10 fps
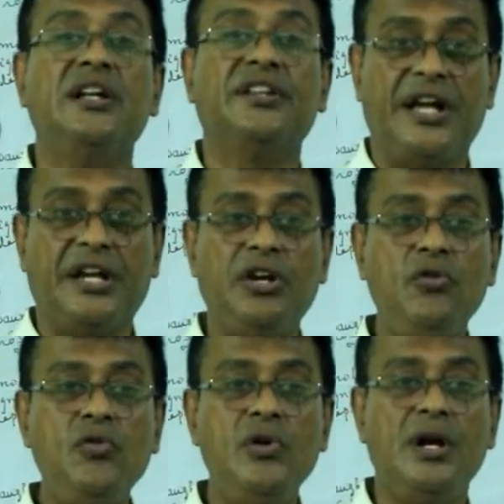Thank
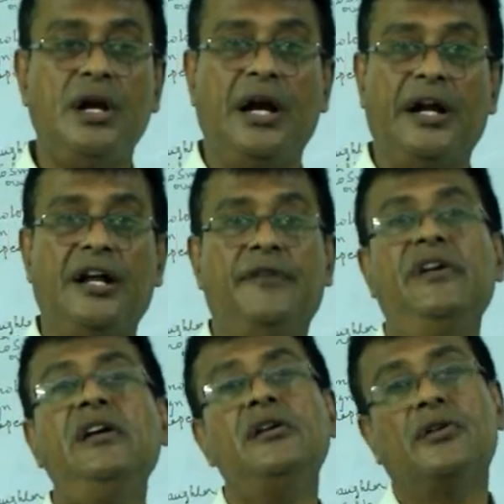you and have
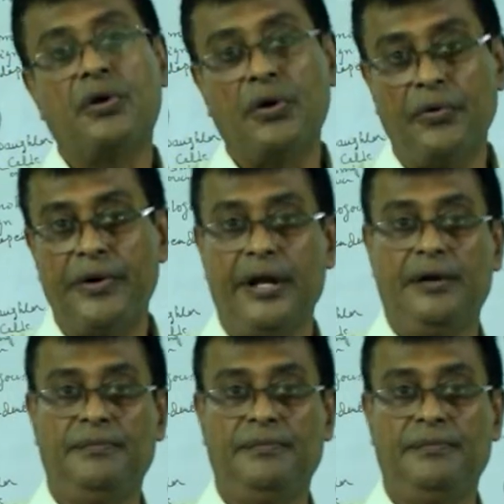a good day.